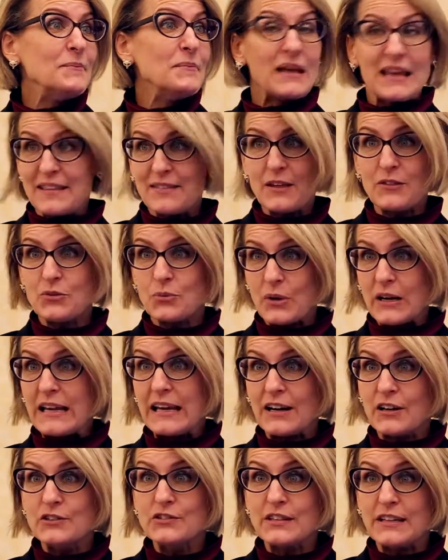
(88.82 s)
in the 3
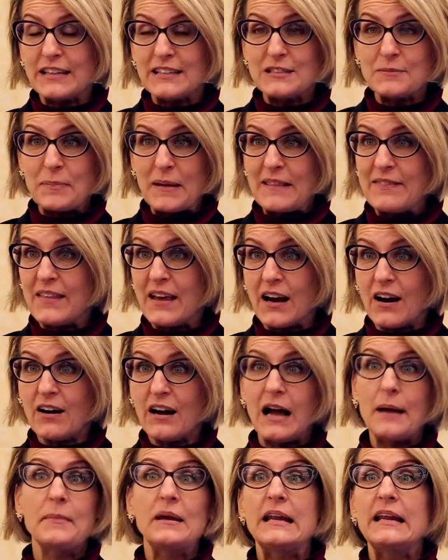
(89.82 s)
years that he's been there.
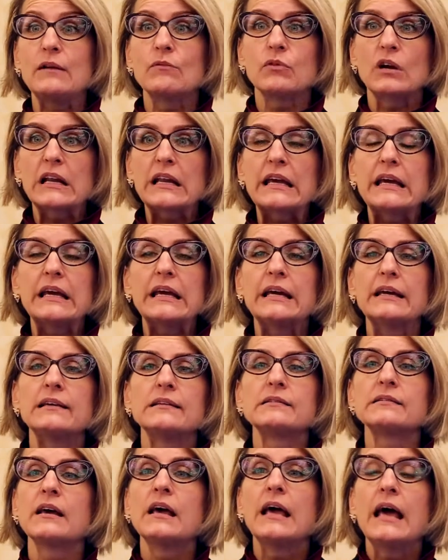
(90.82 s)
I mean, he really
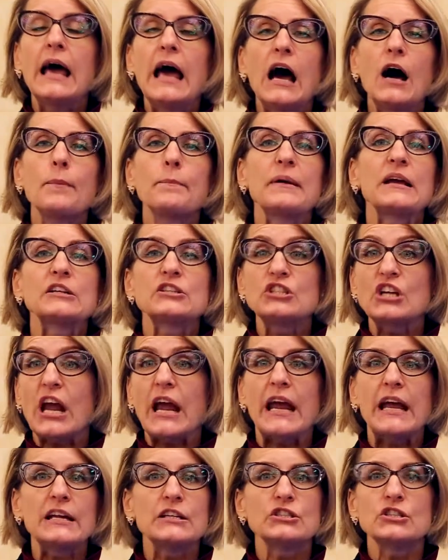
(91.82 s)
is helping
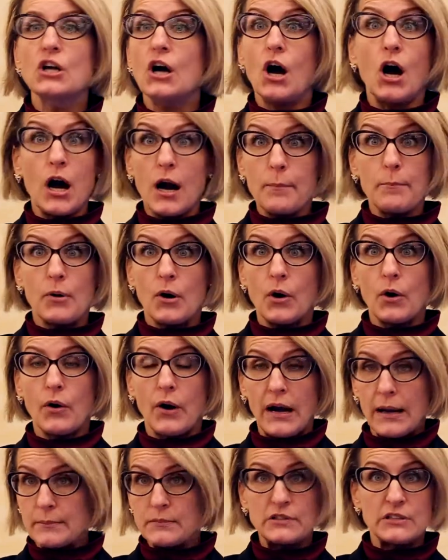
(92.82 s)
change our
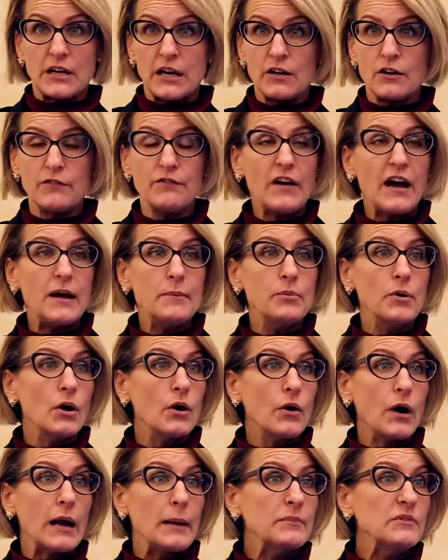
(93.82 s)
programs, Title V
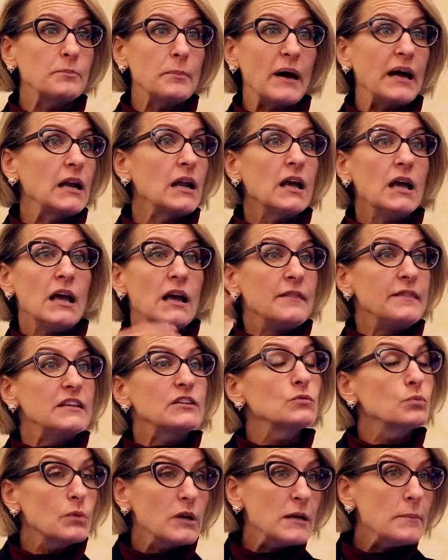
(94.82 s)
programs, but
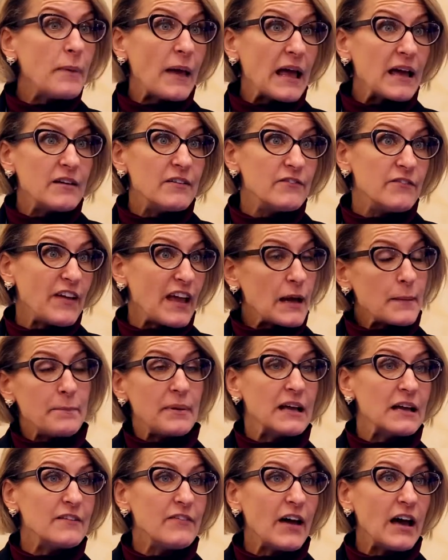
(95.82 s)
this
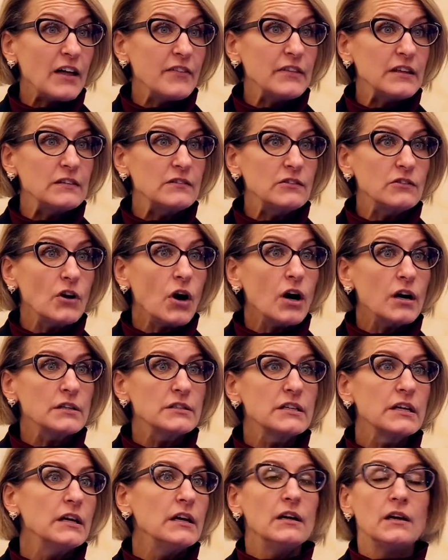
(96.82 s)
revamping of Healthy
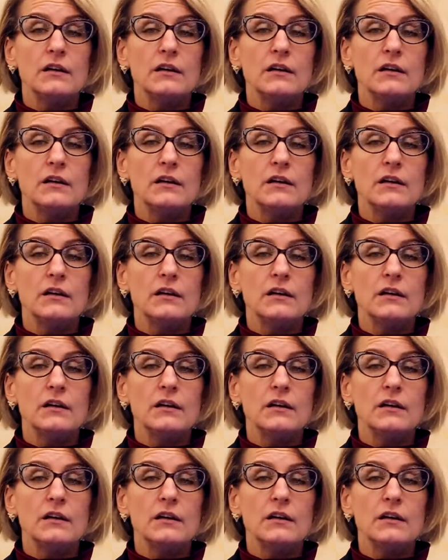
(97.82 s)
Start,